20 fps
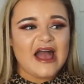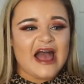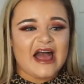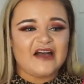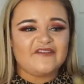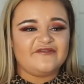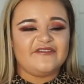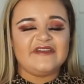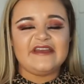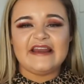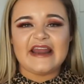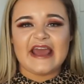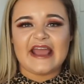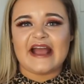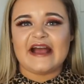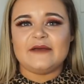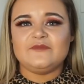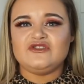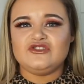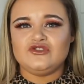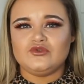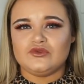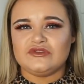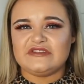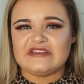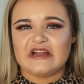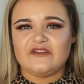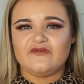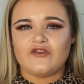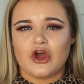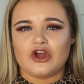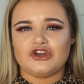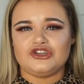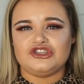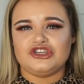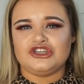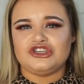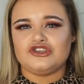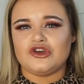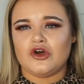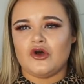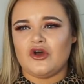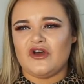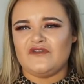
I feel like I'm so self-conscious